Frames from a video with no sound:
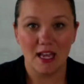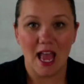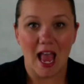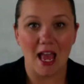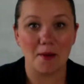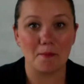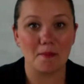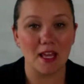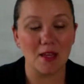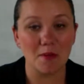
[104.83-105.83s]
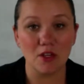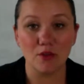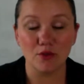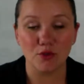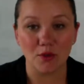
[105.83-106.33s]
And maybe
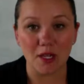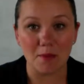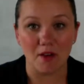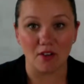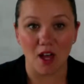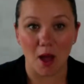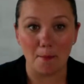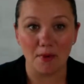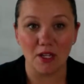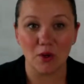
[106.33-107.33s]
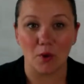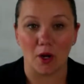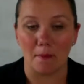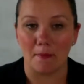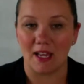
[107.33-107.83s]
you dream of a company where
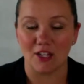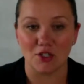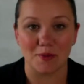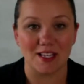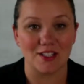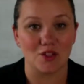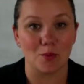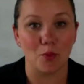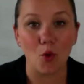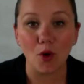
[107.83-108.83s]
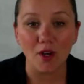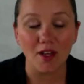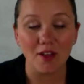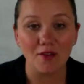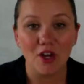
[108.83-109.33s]
management is
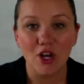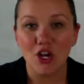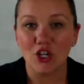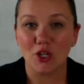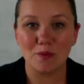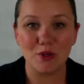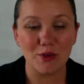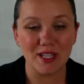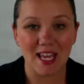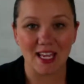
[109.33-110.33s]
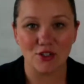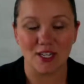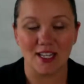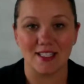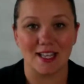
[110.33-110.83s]
supportive,
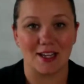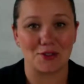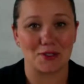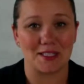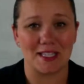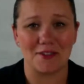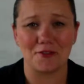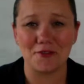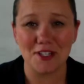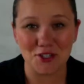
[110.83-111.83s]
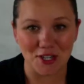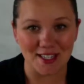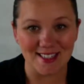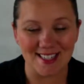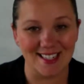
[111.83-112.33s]
communication is actually
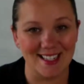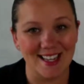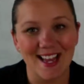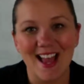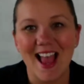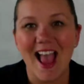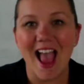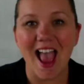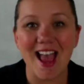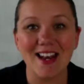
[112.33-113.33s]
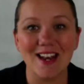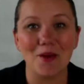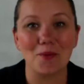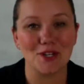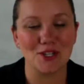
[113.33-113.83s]
efficient, and
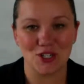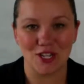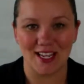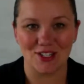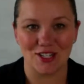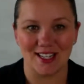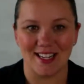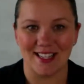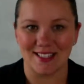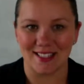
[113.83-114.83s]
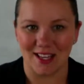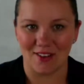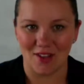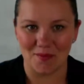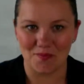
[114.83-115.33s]
appreciation is
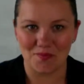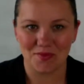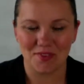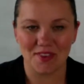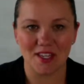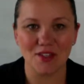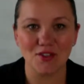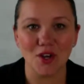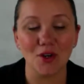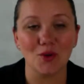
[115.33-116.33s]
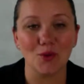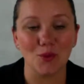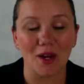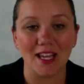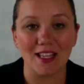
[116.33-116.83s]
given. These are
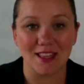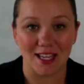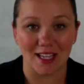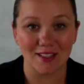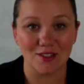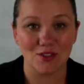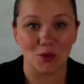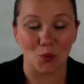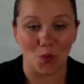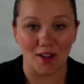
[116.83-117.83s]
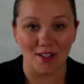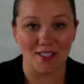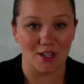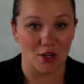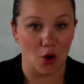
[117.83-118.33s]
great things to want
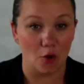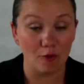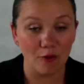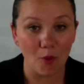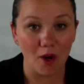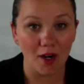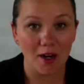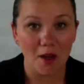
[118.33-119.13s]
and hope for,